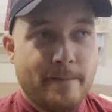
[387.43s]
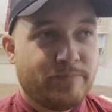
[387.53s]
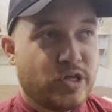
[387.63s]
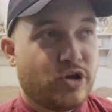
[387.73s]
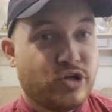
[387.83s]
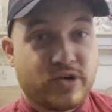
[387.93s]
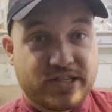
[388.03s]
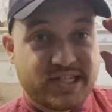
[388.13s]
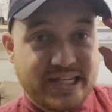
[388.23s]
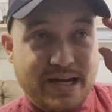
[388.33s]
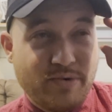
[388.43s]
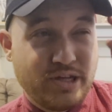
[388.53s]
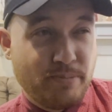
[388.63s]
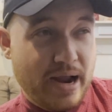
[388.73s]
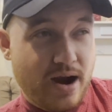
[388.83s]
you could see it with
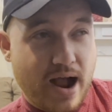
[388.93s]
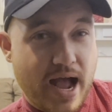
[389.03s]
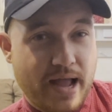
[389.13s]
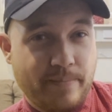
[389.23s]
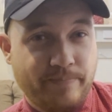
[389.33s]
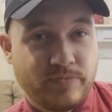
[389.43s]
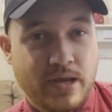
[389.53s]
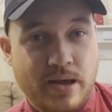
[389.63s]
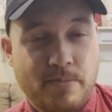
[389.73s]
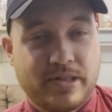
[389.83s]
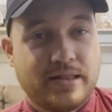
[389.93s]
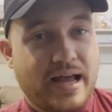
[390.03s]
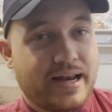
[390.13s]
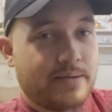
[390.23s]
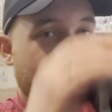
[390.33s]
your bare eye, but then lining up the